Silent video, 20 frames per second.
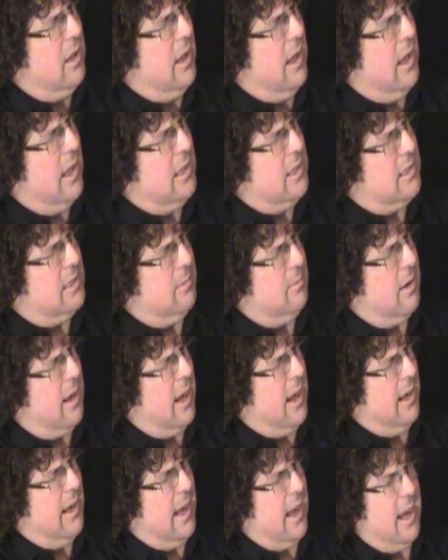And some
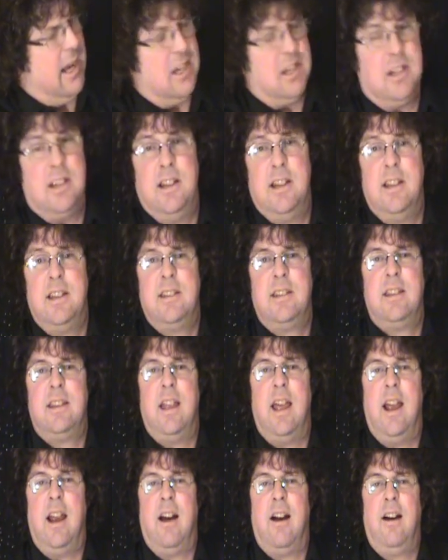eyelashes
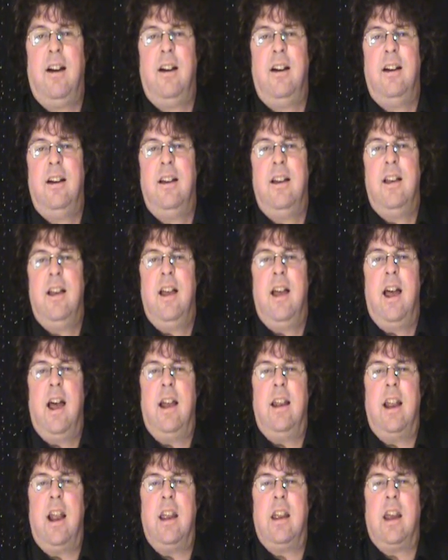there.
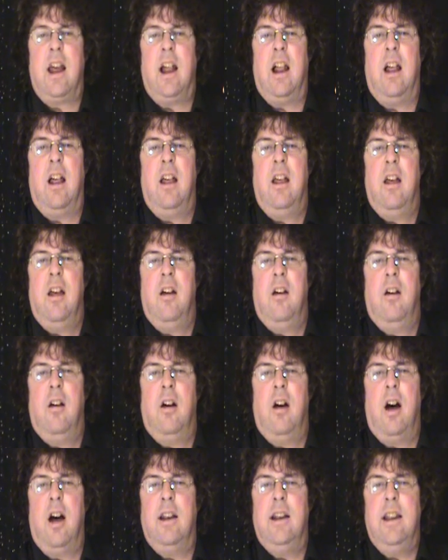And now you got
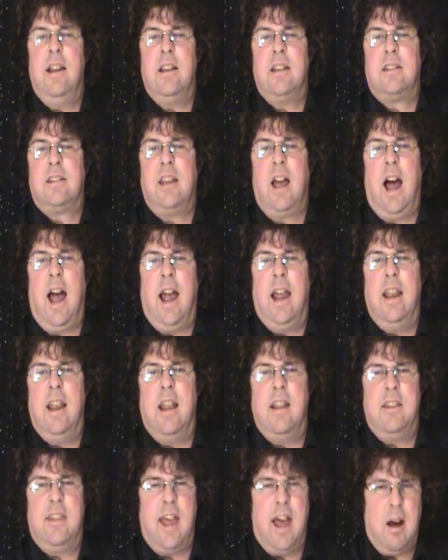on each side.
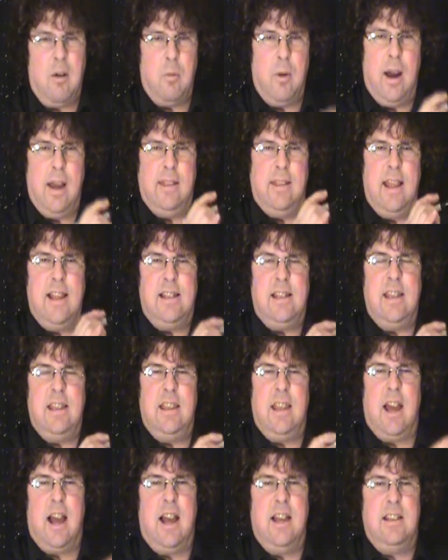And that way they see
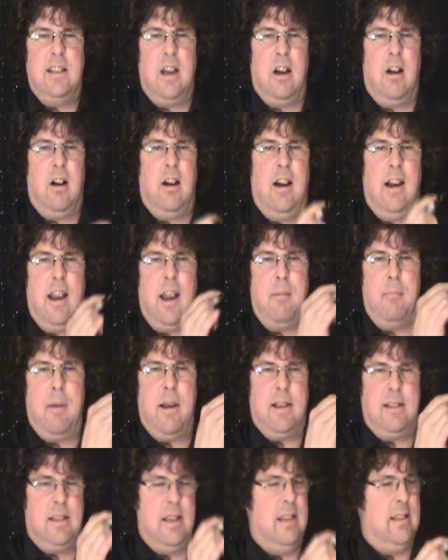the eyes there, and that
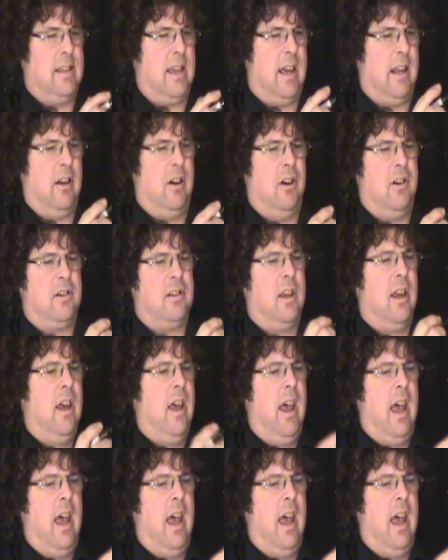makes these antlers.